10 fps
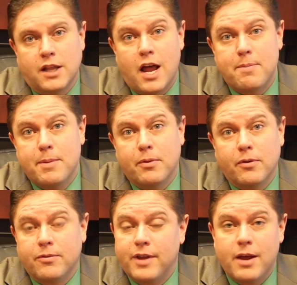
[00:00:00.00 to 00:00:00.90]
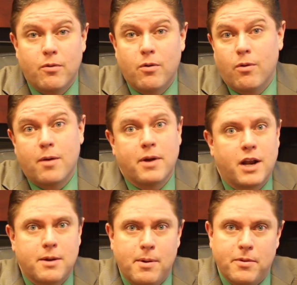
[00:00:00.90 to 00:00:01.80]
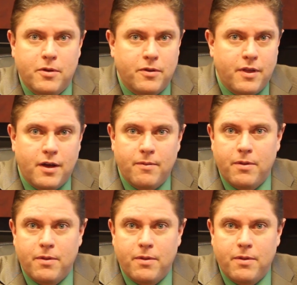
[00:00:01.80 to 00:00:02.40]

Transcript: a lot of people say, well, where am I going to come up with the, the,